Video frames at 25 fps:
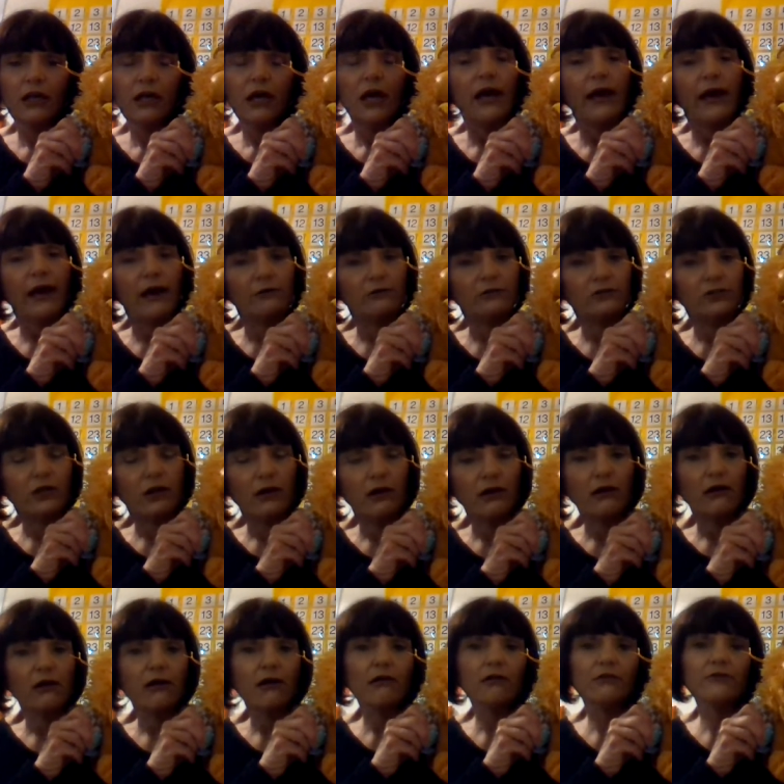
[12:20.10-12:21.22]
how
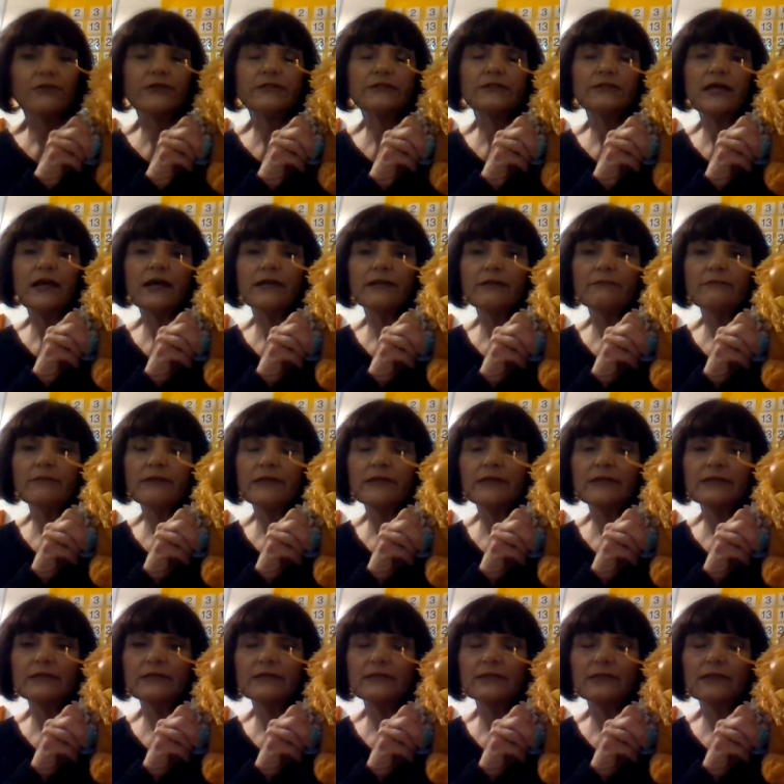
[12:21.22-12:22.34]
tall this item
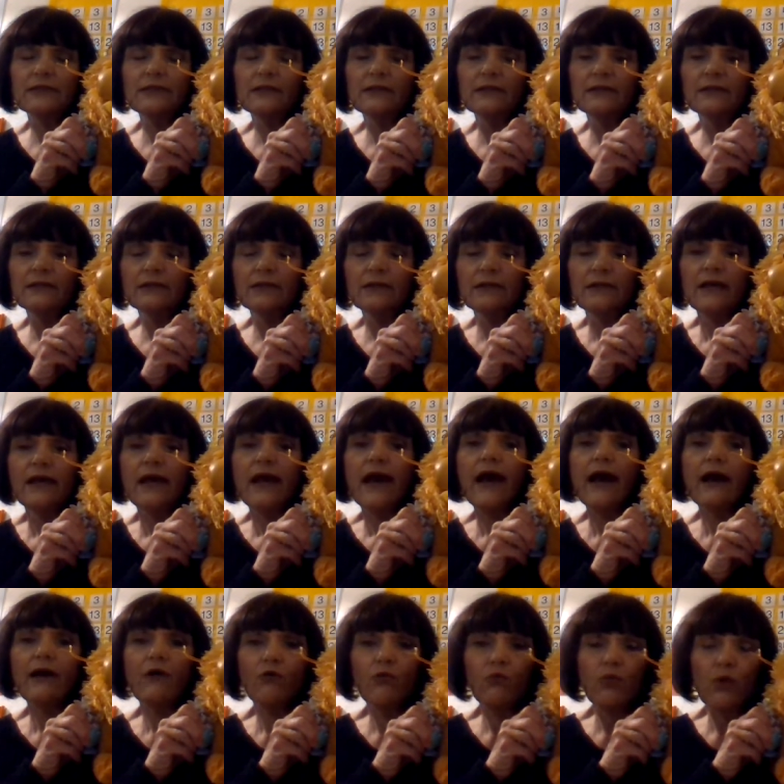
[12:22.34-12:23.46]
is,
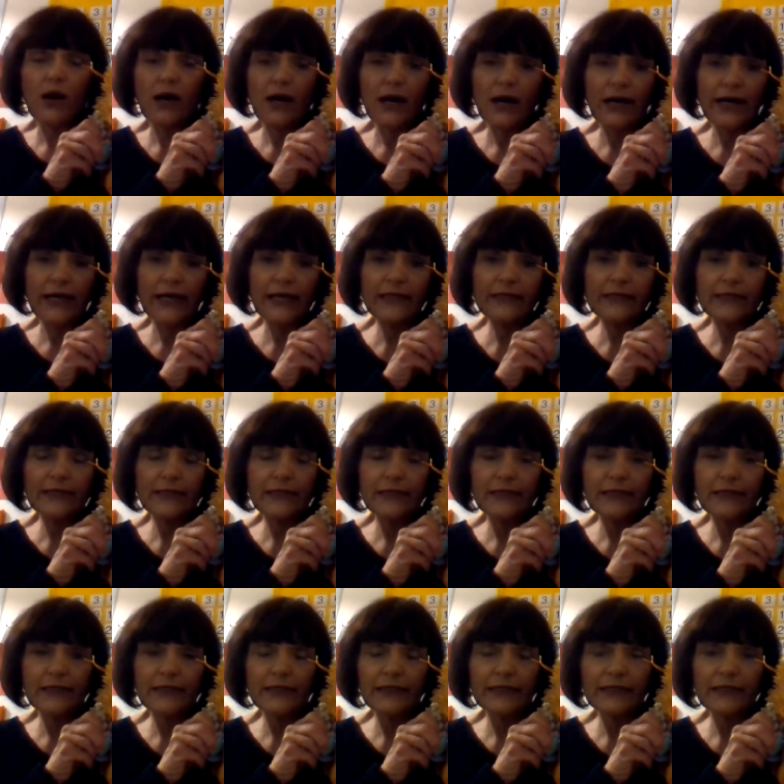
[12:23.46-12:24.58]
how wide,
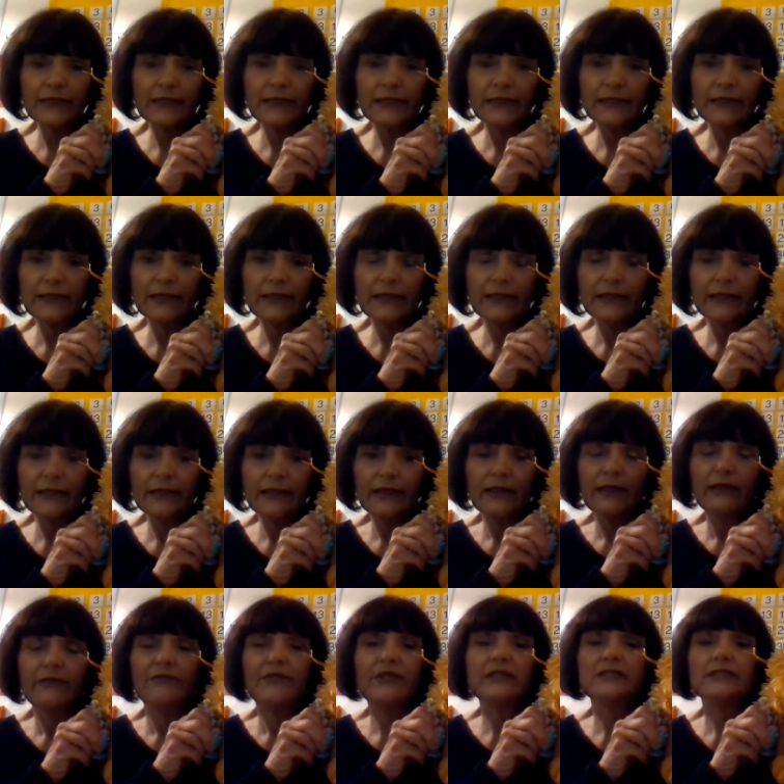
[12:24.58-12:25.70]

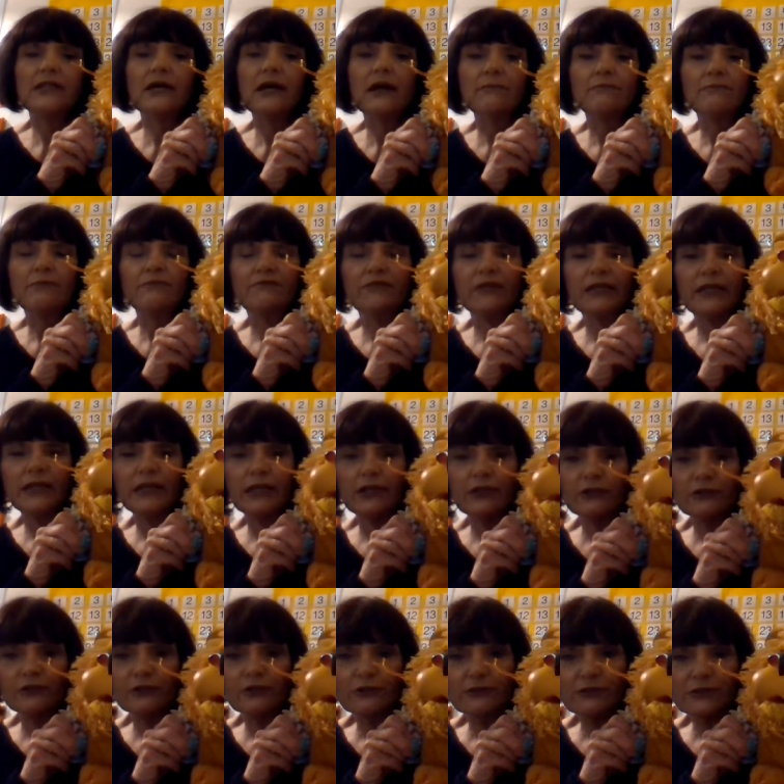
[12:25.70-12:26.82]
the type of
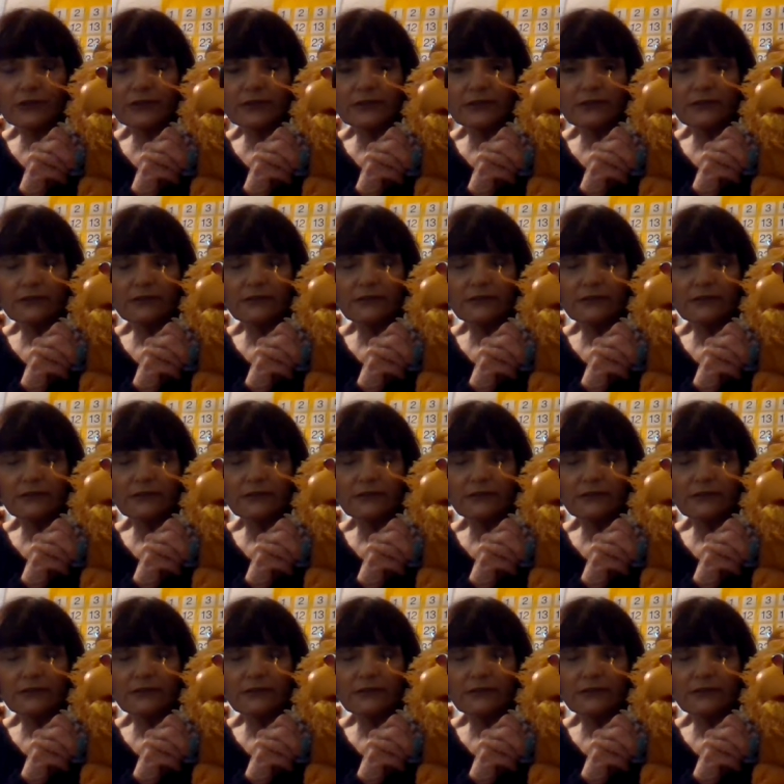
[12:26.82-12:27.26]
ears,